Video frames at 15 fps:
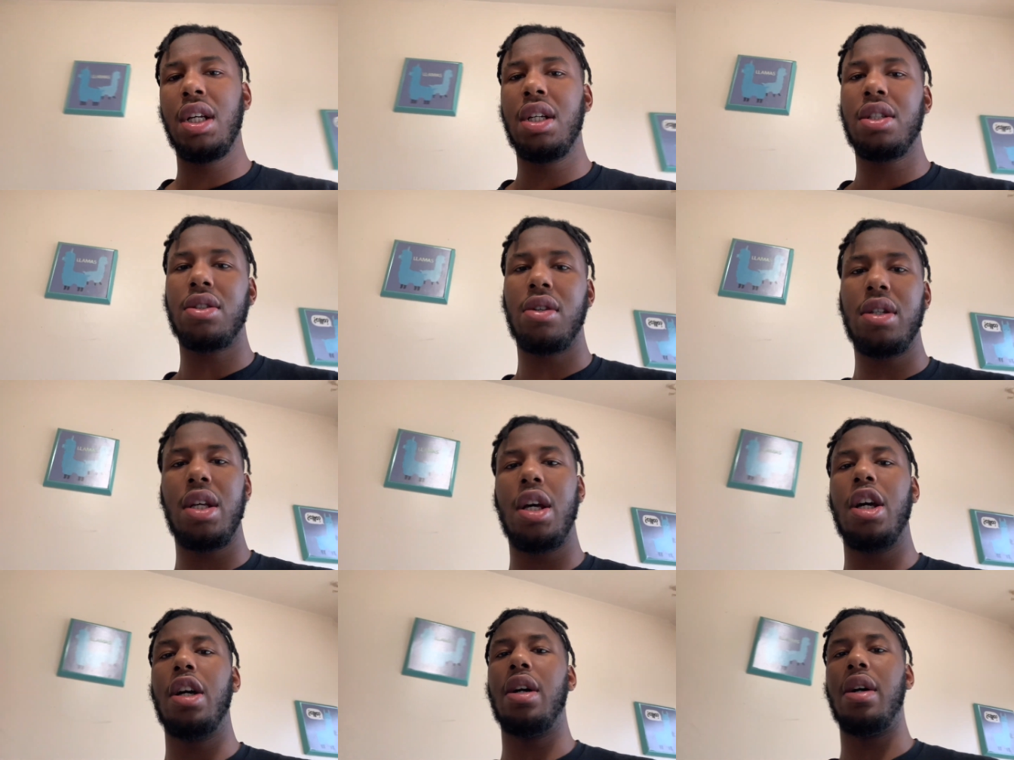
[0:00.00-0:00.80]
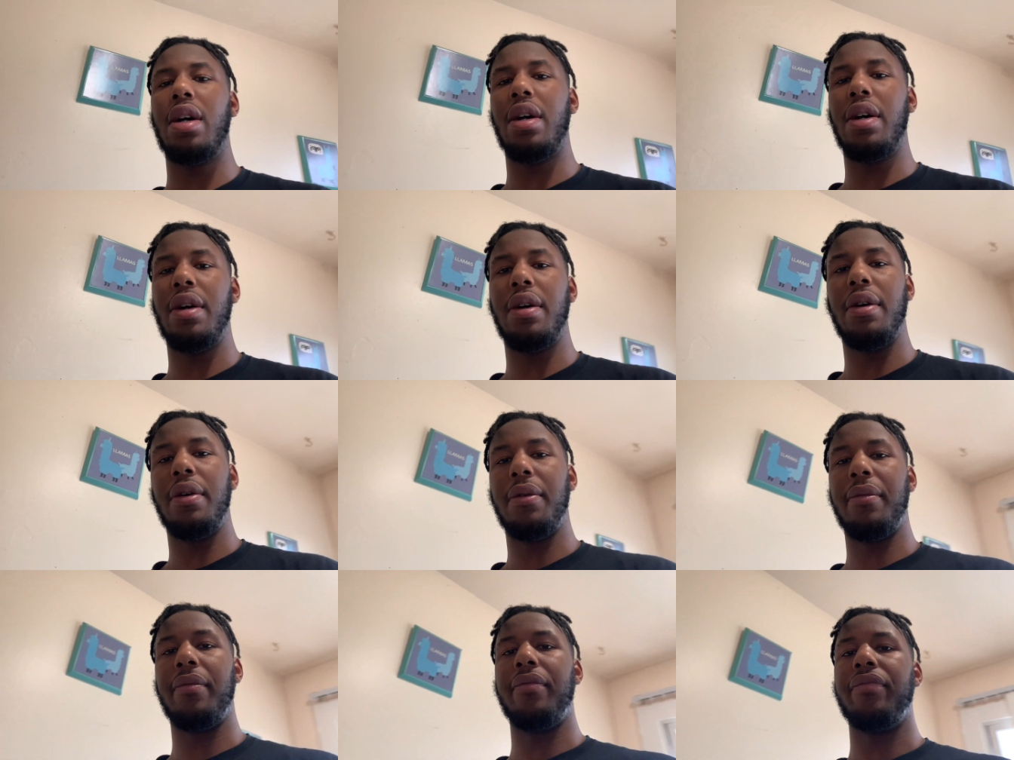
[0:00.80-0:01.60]
So yeah,
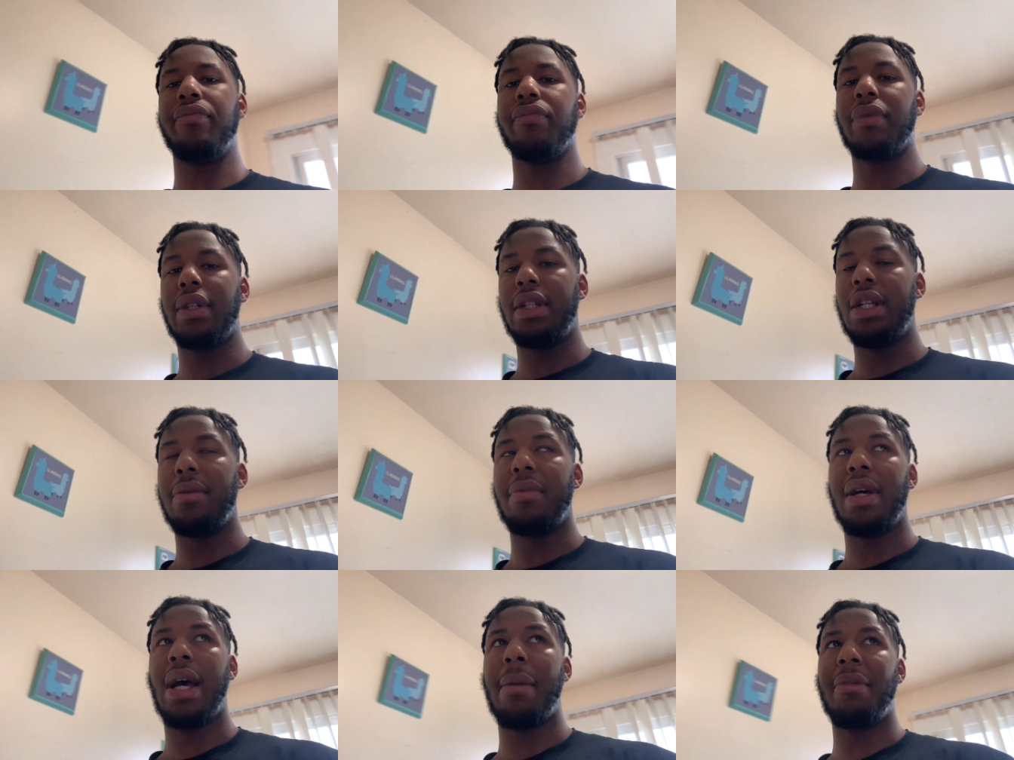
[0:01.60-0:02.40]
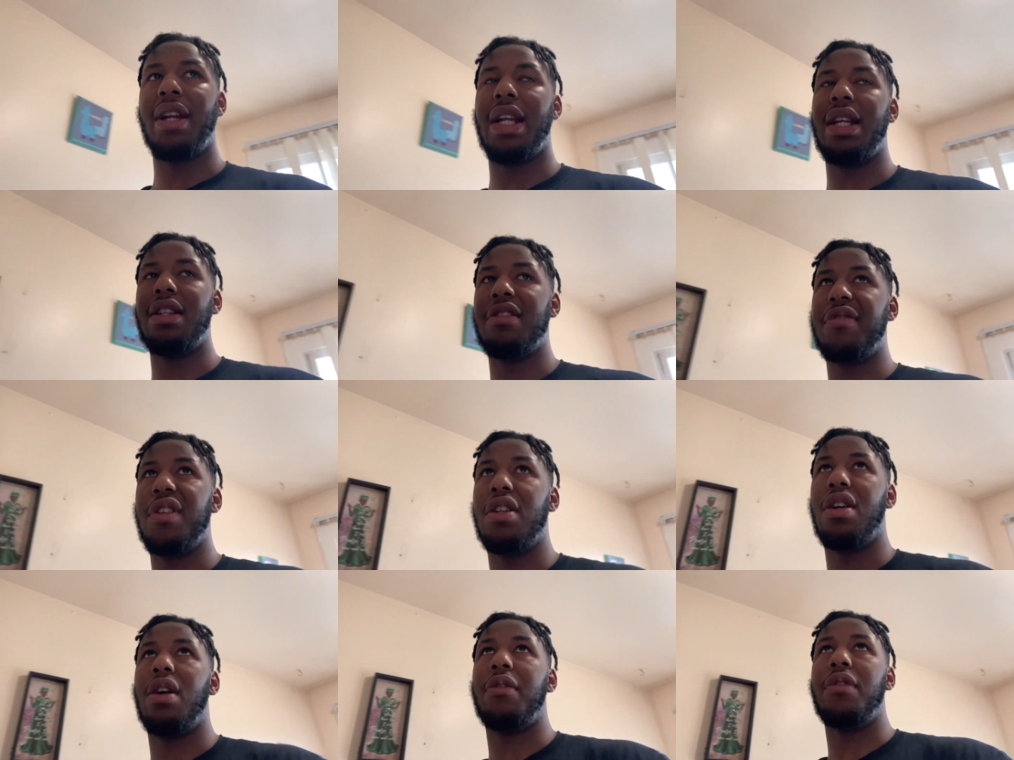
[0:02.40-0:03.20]
um, yeah, man, I'm gonna end the
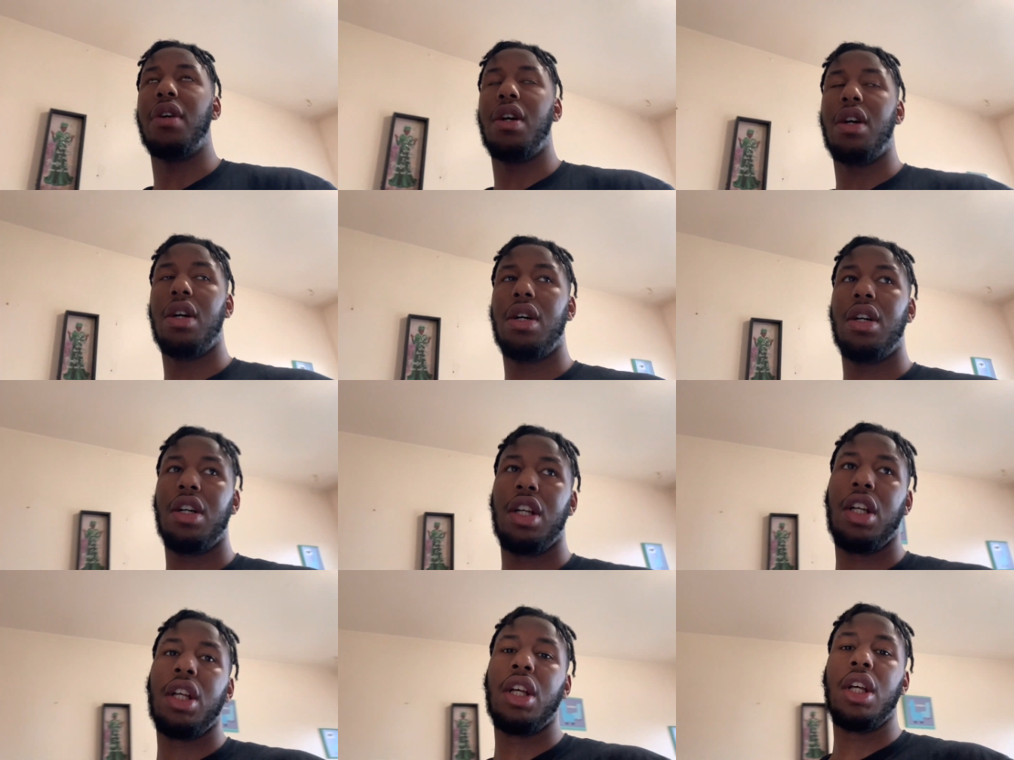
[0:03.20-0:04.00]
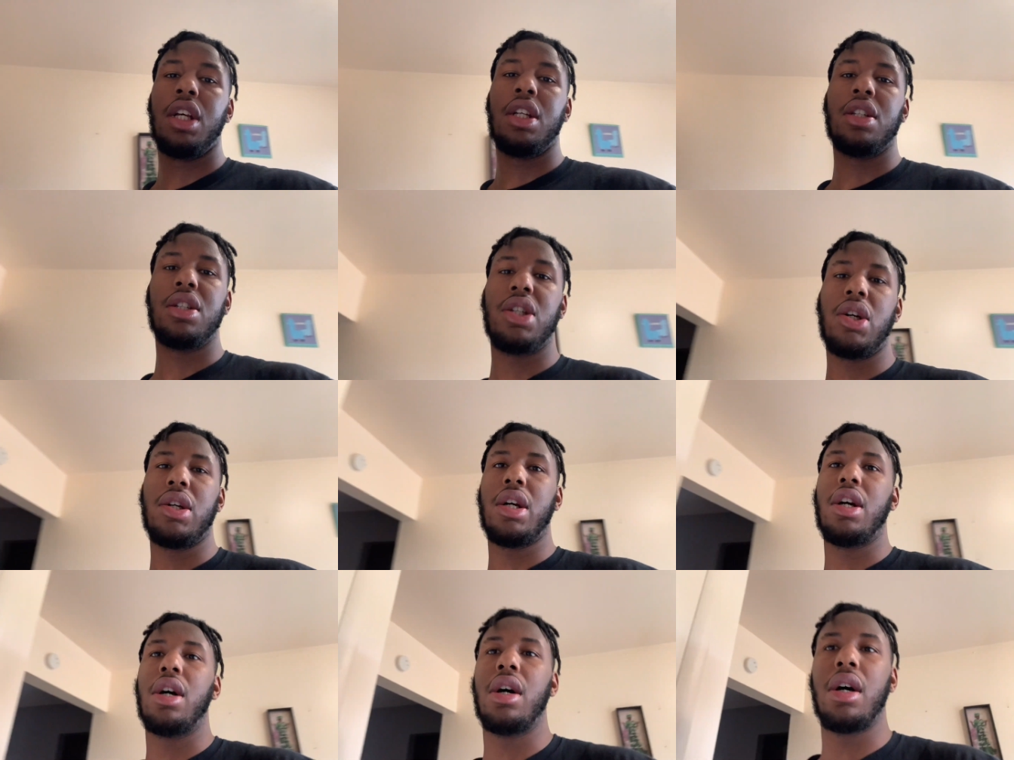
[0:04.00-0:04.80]
video off, y'all. So
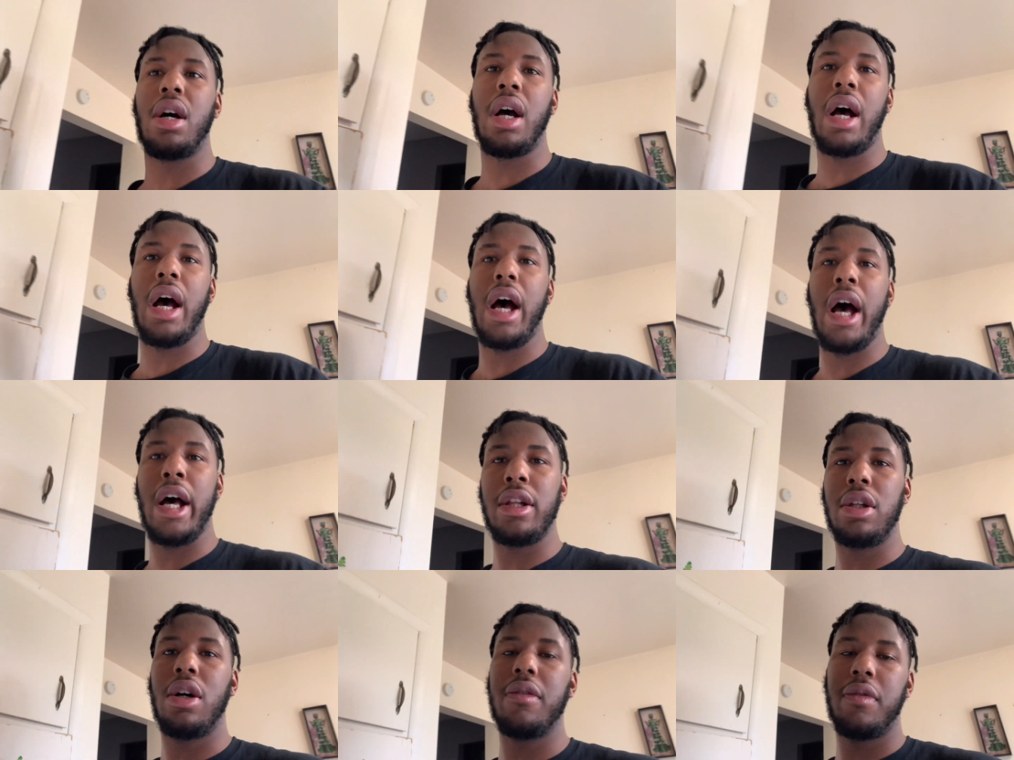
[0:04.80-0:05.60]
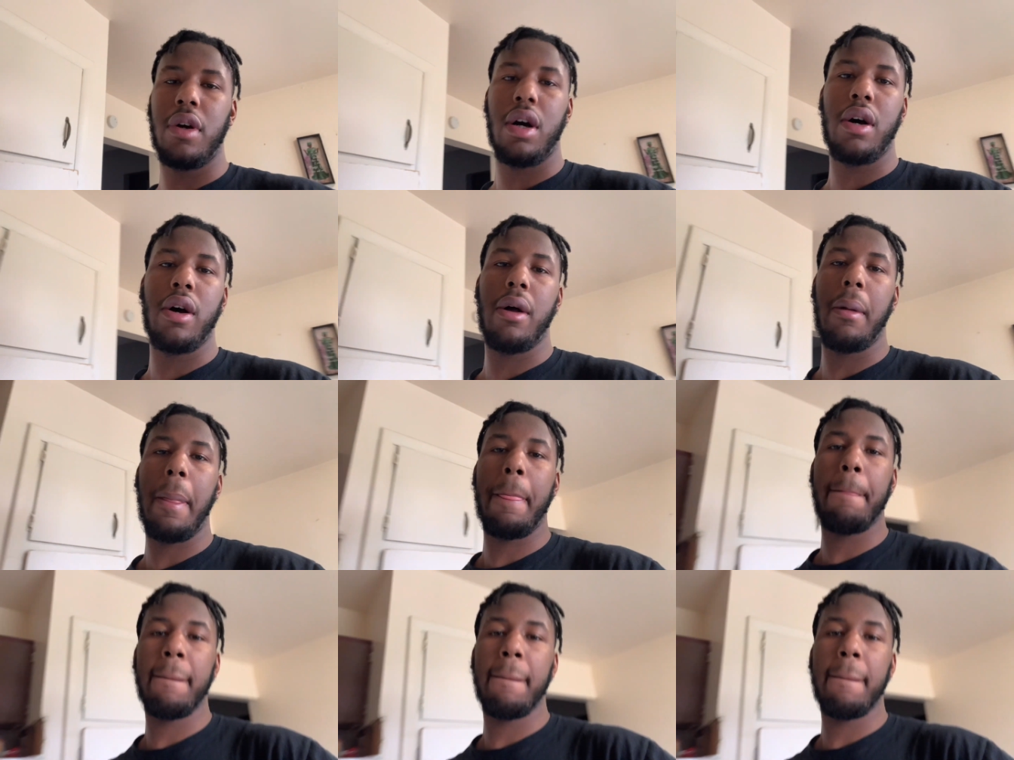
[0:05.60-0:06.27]
yeah, I love y'all.